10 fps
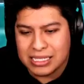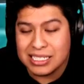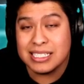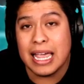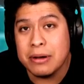
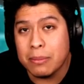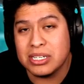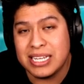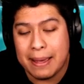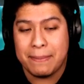is game number
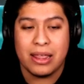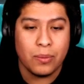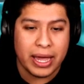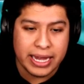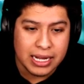10, by the
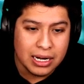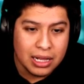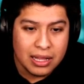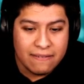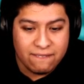way.
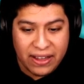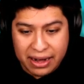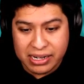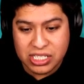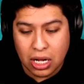
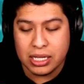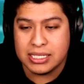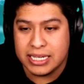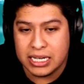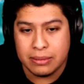Very solid
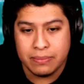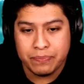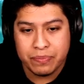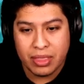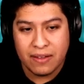team.
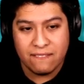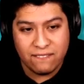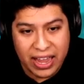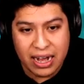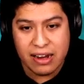
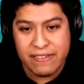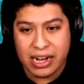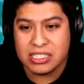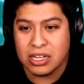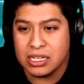Very,
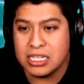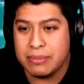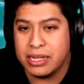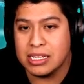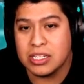very solid team,
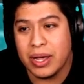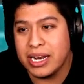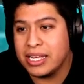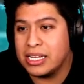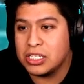man. Let's go ahead
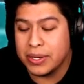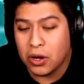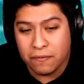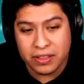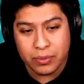and get into it.
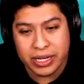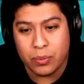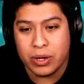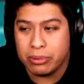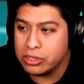Hopefully we can
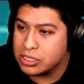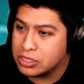win, boys.